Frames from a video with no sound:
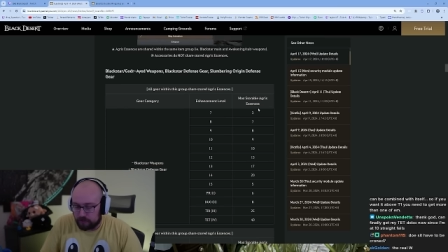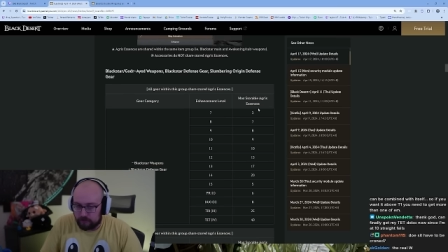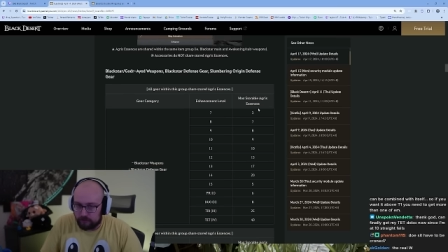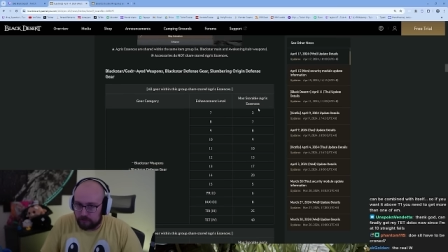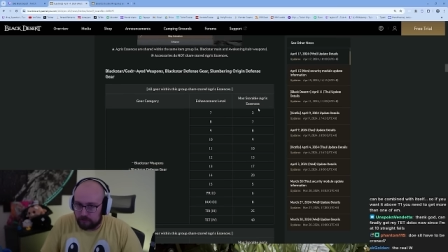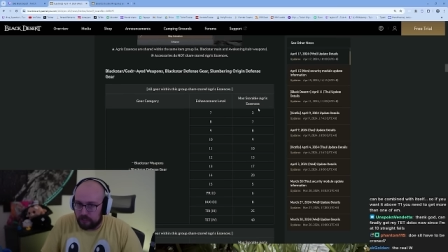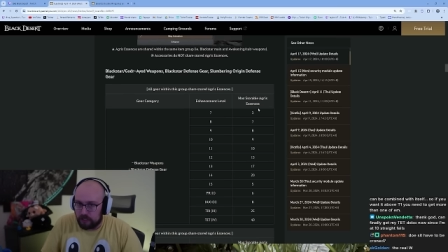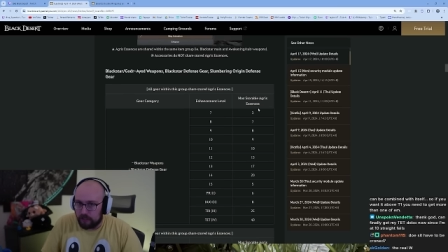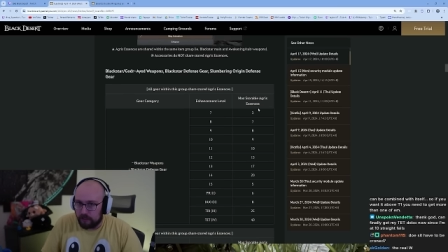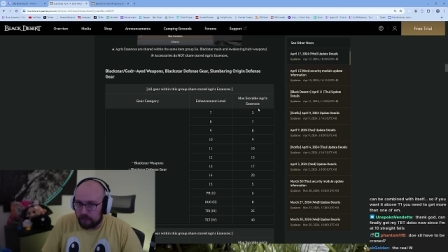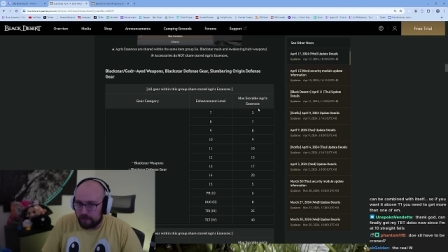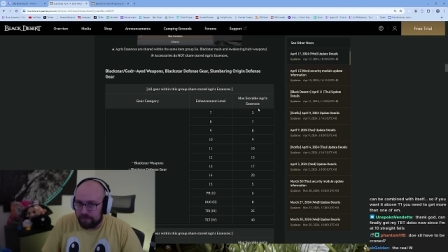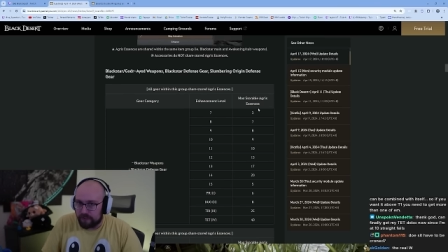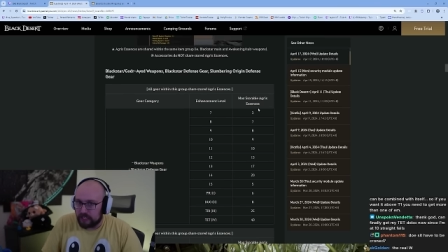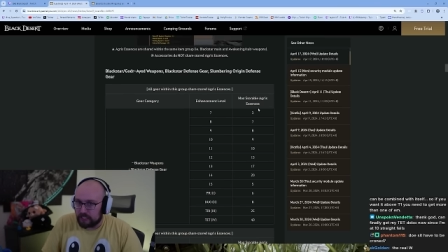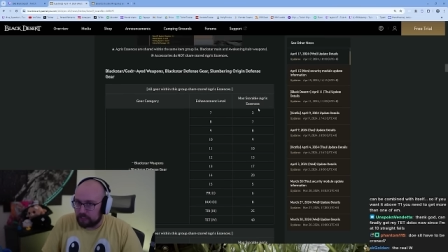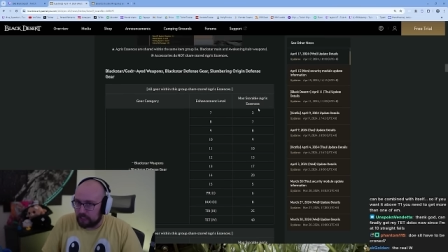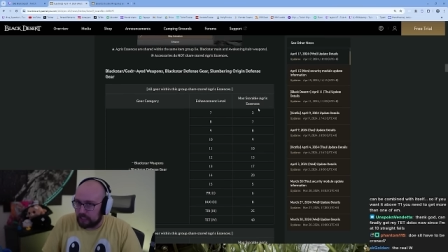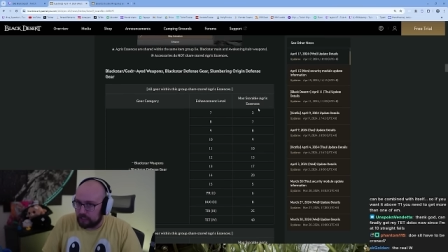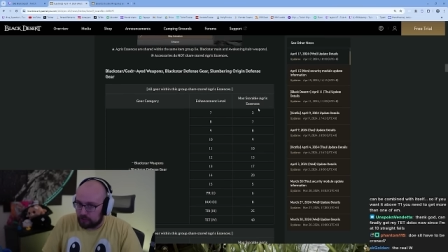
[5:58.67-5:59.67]
it'll
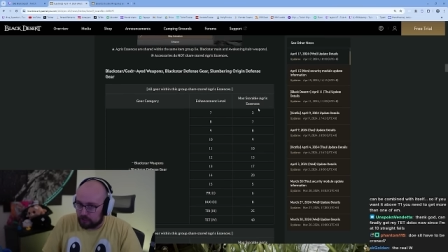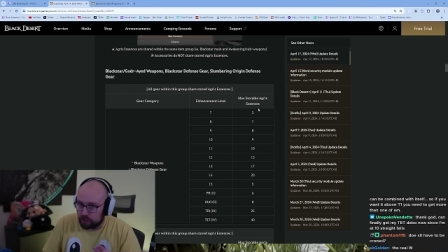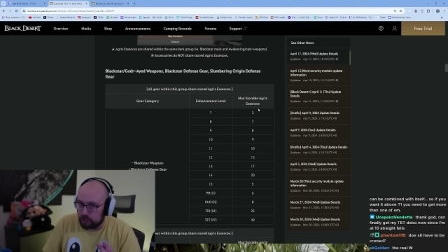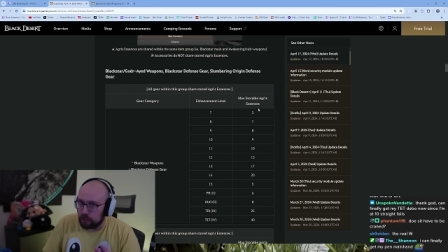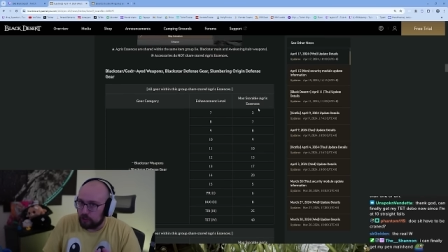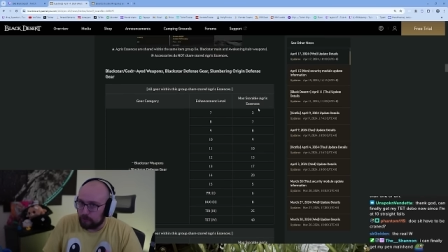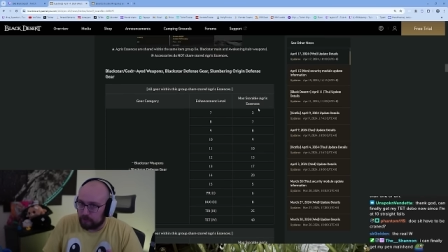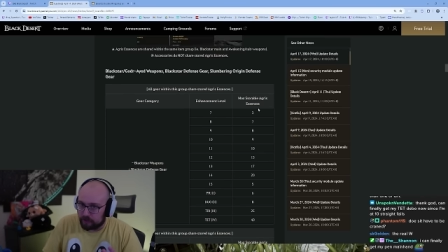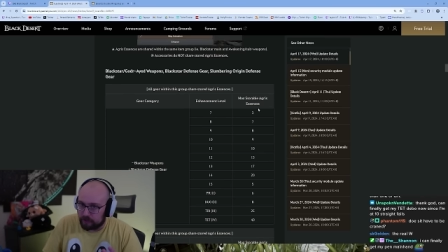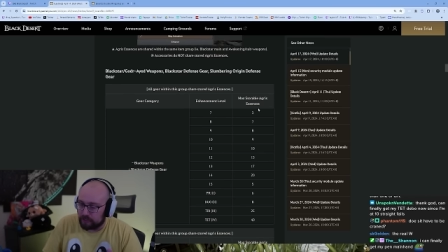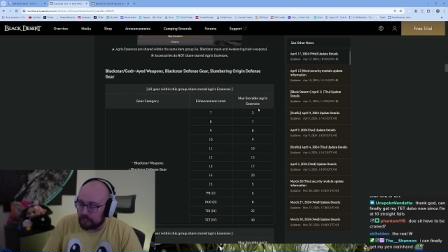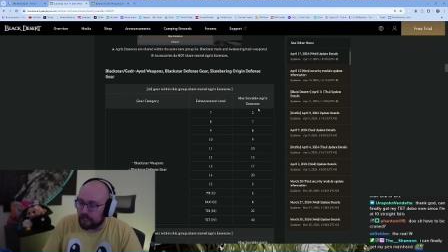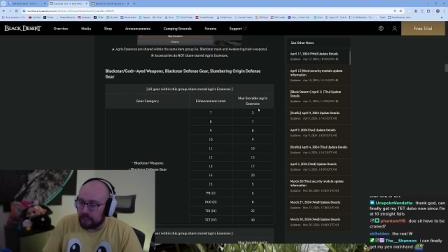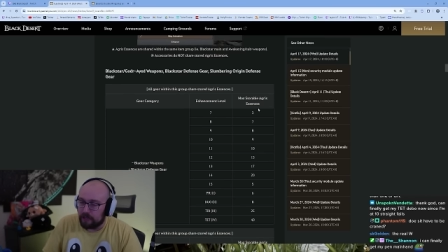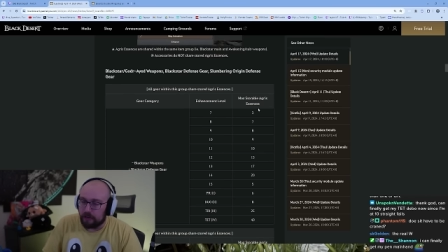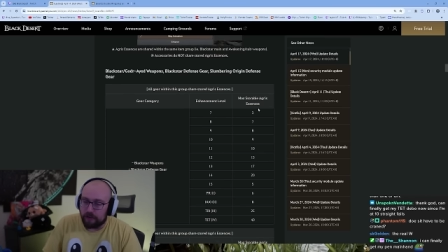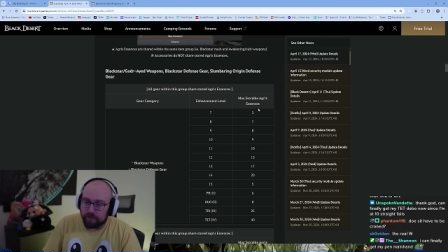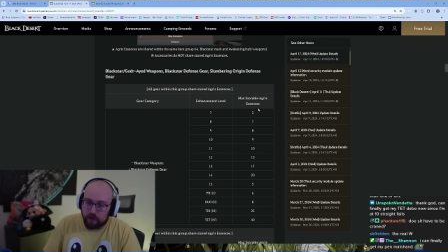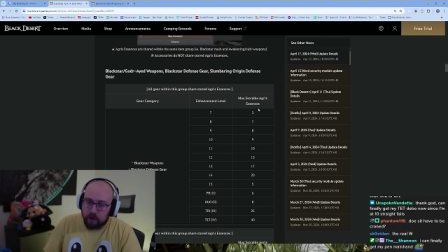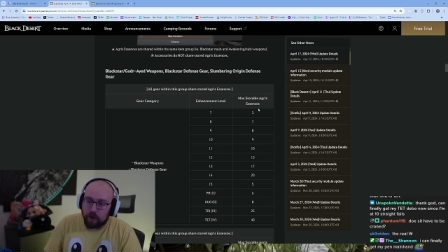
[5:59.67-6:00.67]
affect like two percent
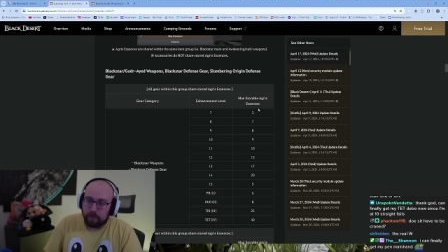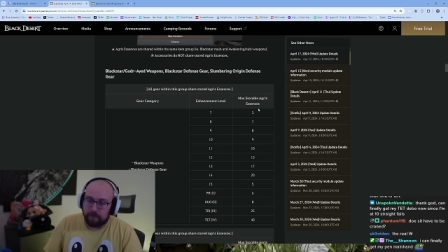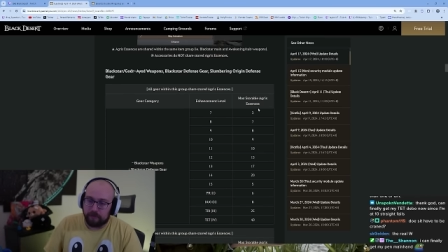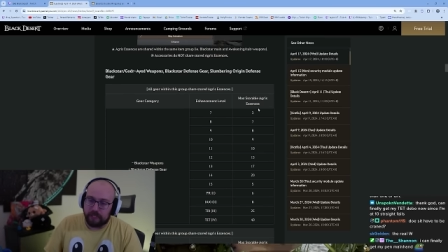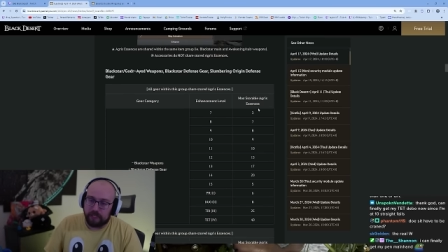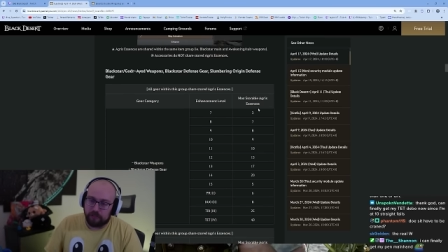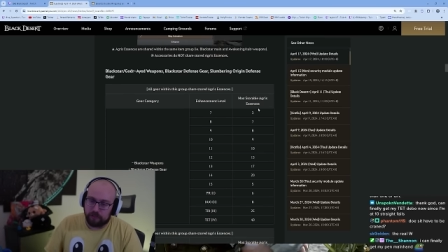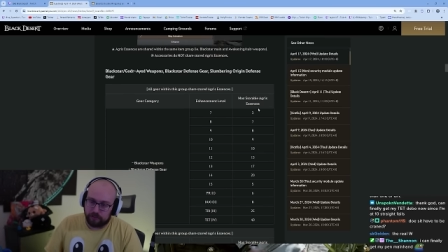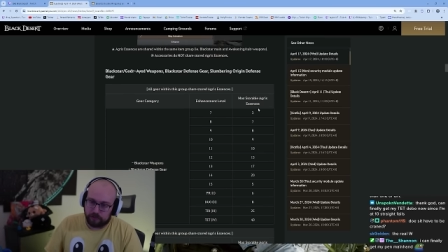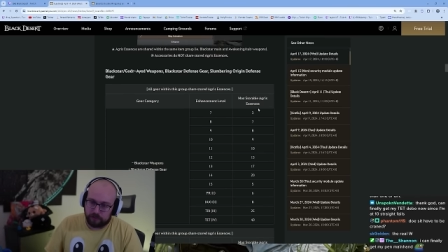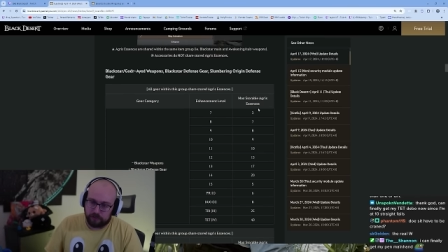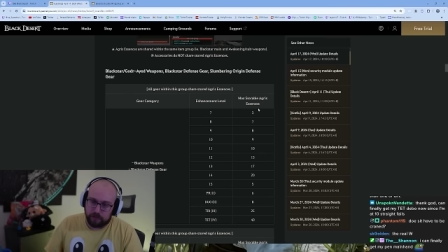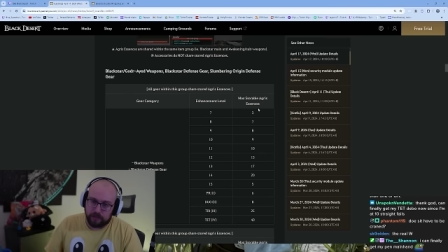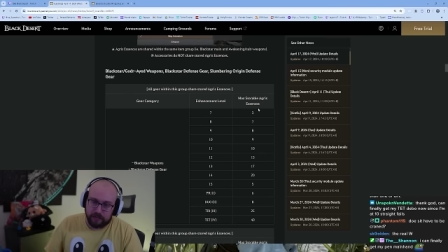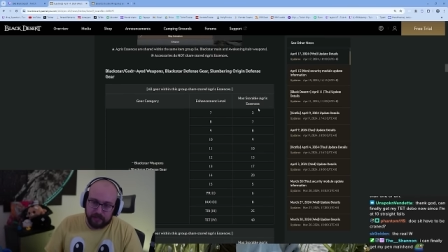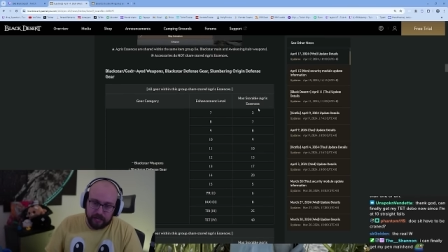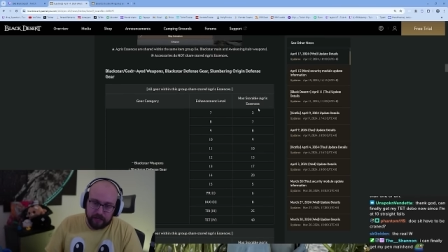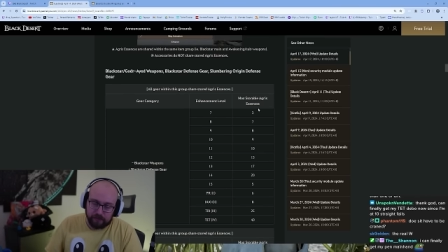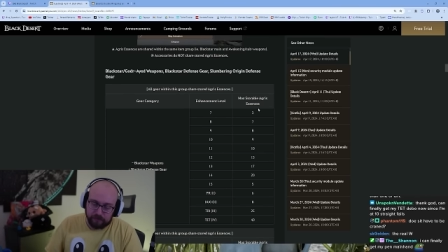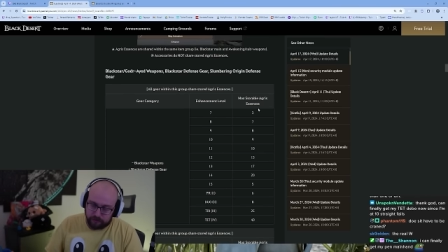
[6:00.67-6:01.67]
of all players'
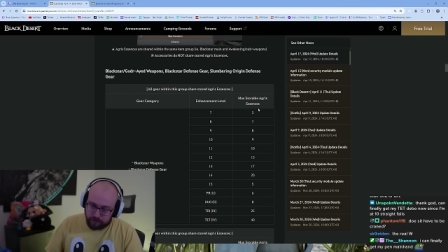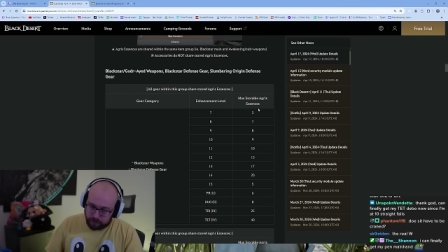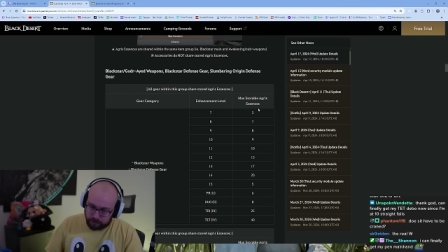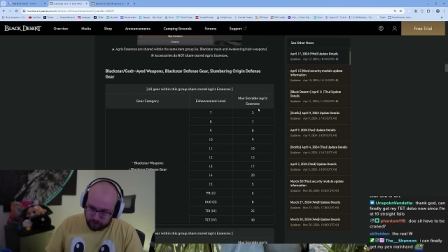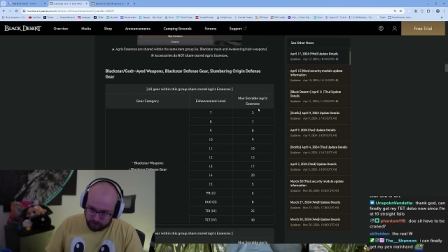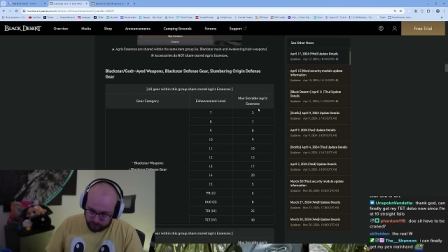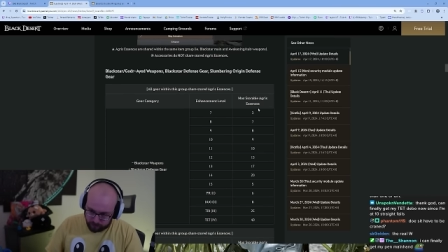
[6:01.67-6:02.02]
accounts.